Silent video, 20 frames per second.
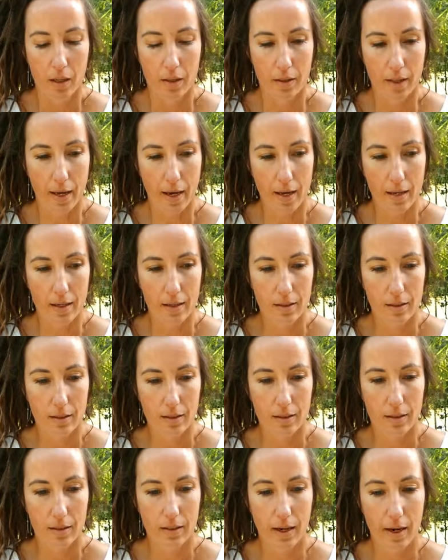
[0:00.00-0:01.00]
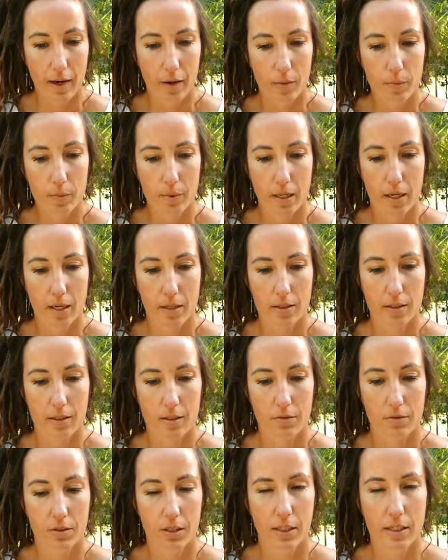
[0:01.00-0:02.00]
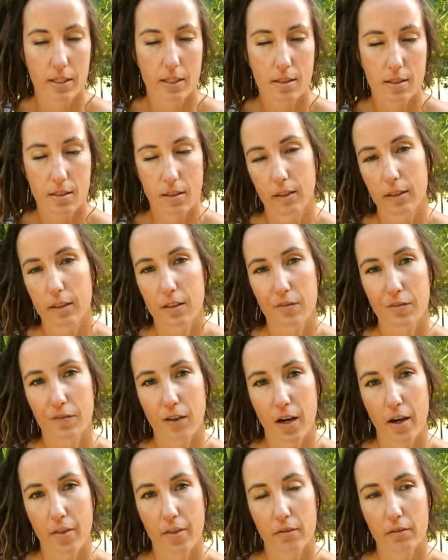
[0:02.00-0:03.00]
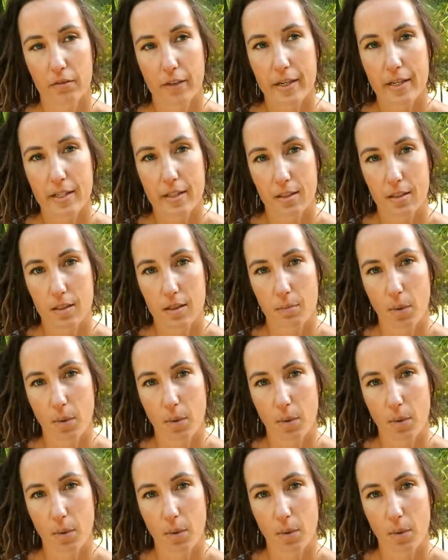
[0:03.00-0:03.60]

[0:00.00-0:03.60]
that helped us really solidify the reasons